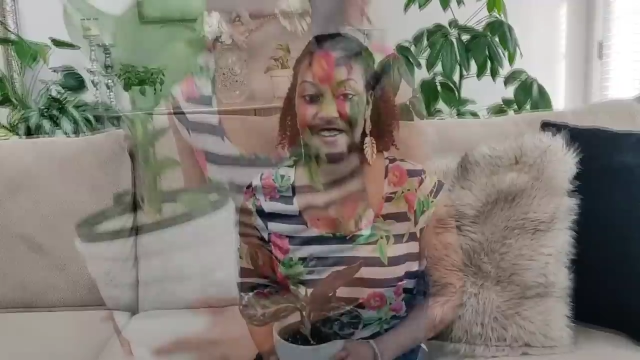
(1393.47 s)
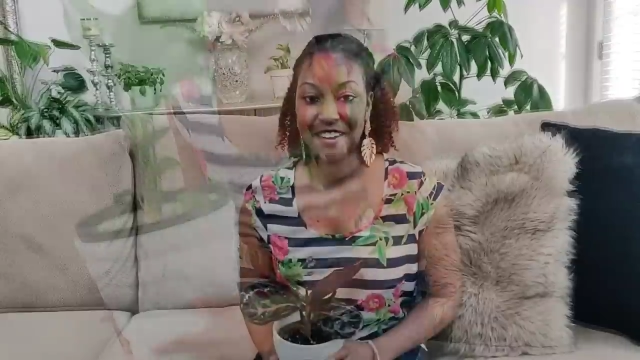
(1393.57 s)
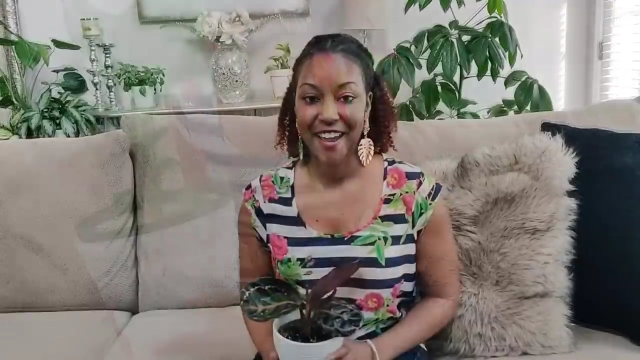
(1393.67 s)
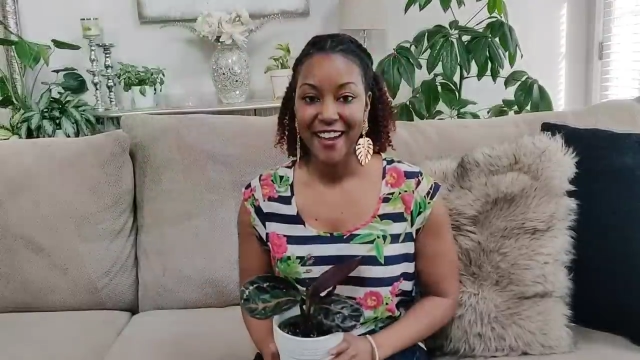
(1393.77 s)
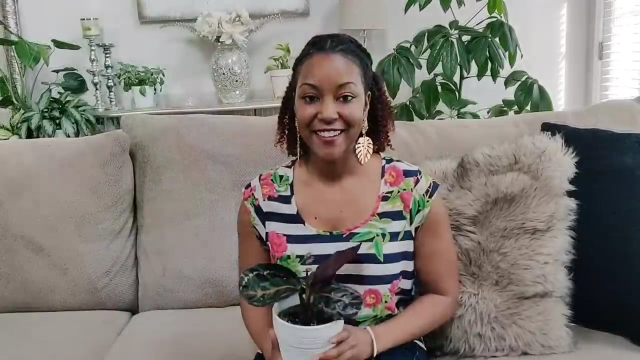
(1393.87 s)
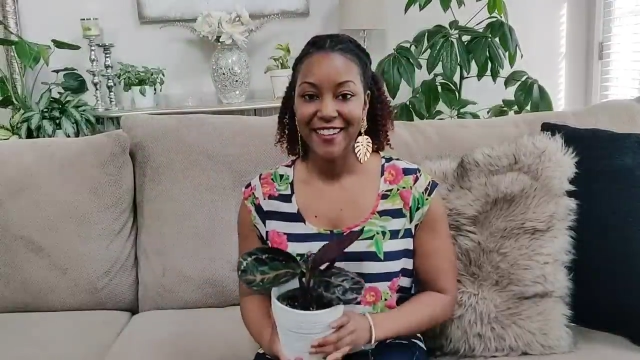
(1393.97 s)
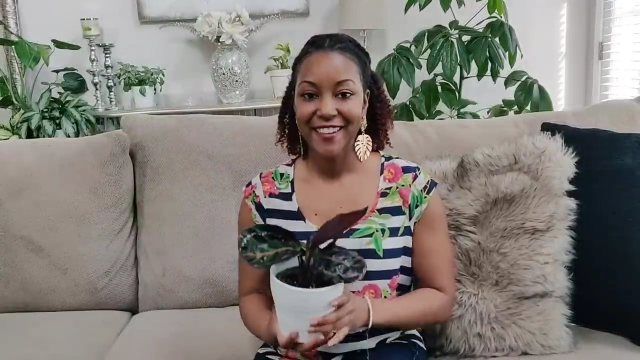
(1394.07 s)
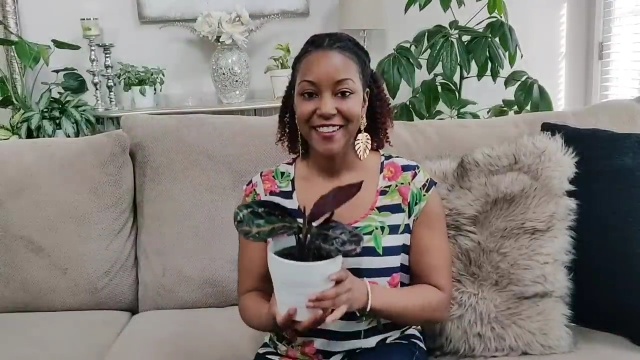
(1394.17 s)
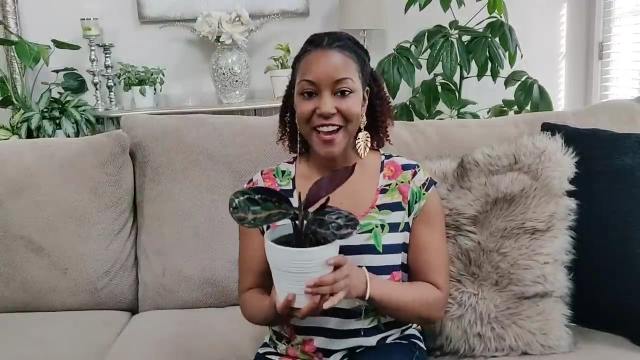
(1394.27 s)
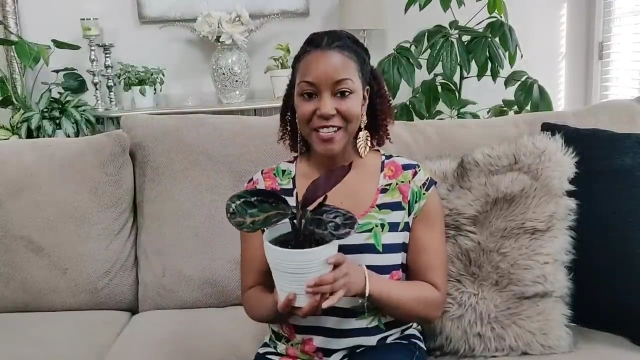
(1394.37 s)
Okay, and
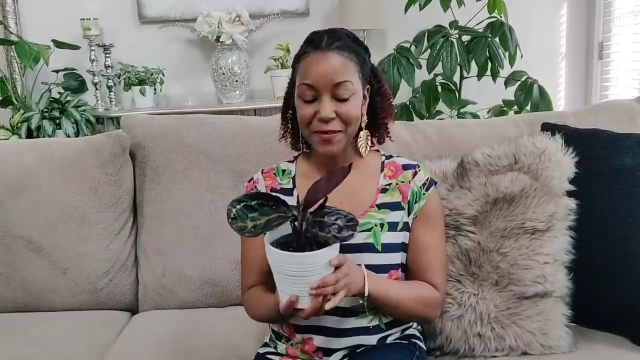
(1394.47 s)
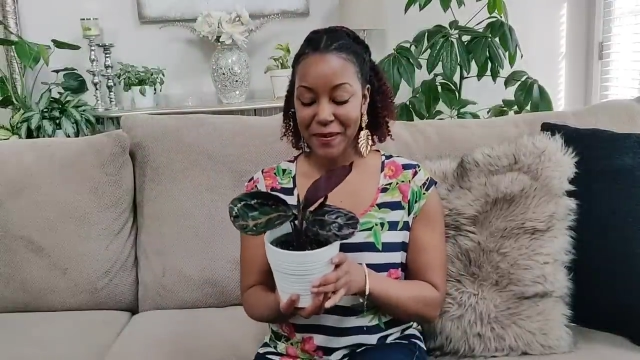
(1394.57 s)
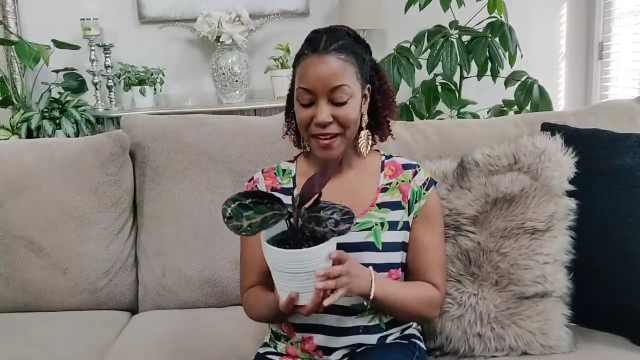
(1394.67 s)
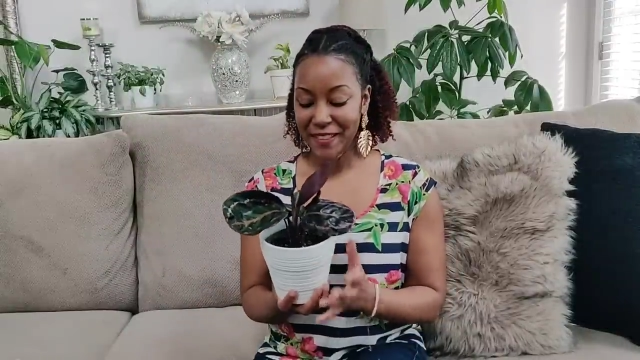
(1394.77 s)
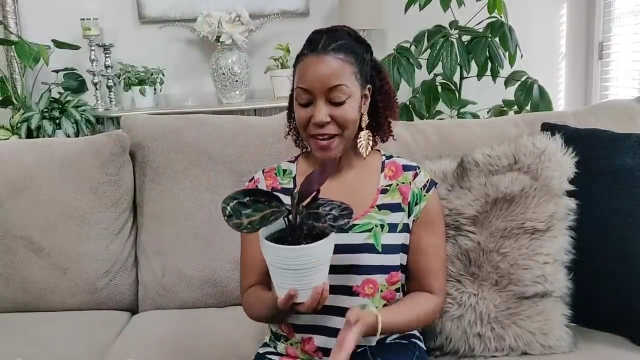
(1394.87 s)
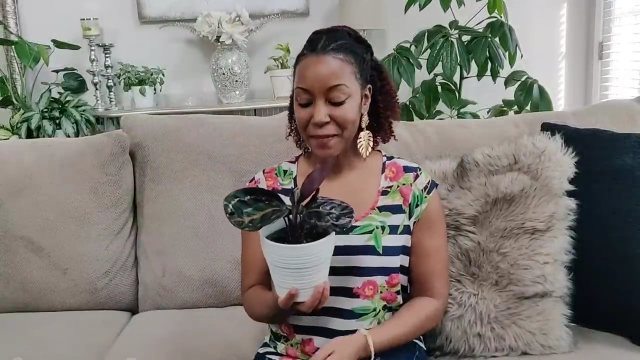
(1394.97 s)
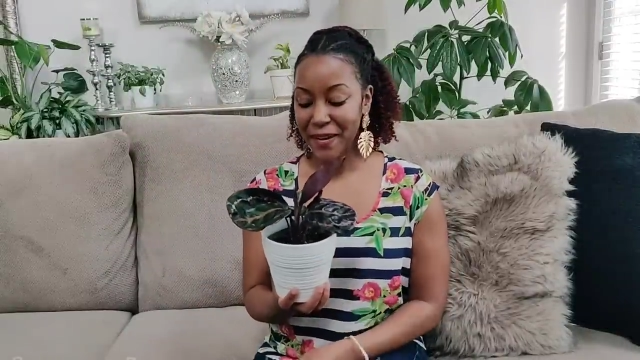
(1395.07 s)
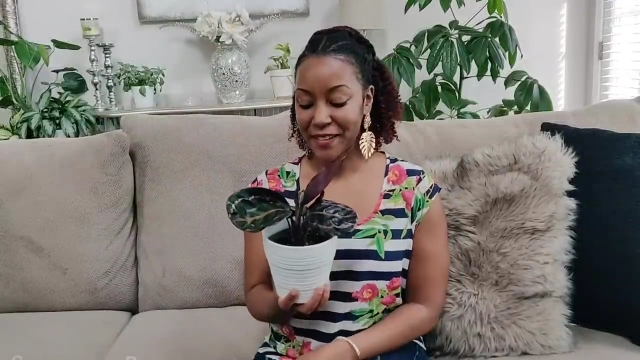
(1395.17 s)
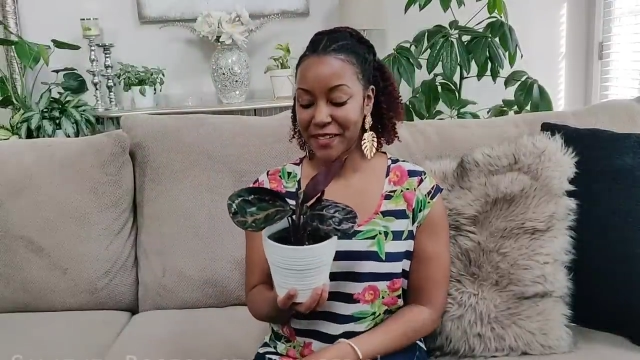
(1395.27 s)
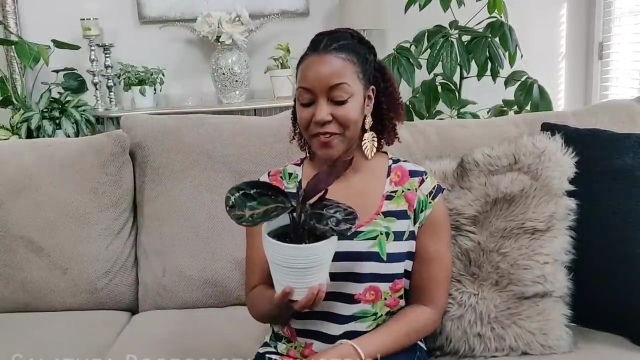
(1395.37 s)
then the last plant that I
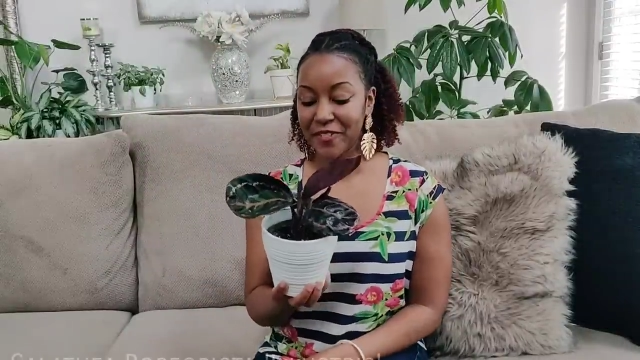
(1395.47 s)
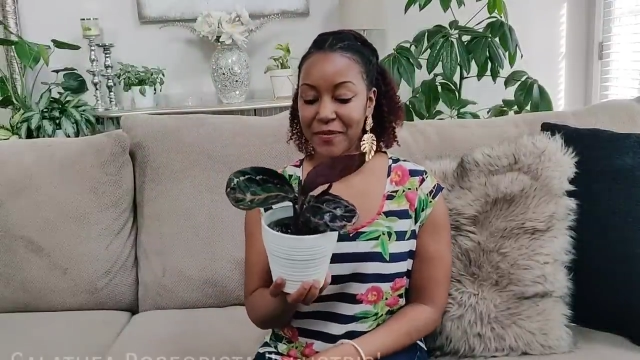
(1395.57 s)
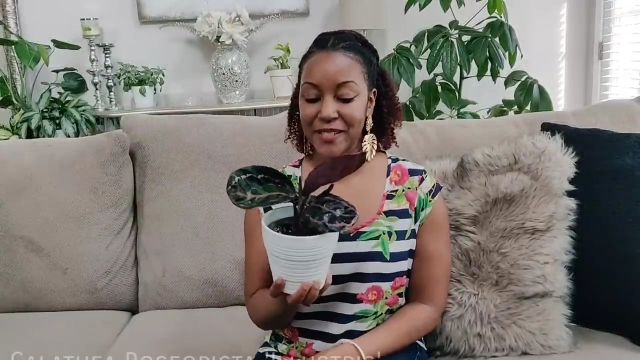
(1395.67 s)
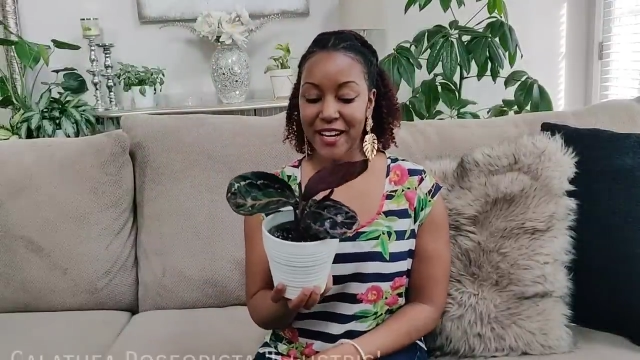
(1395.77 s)
picked up from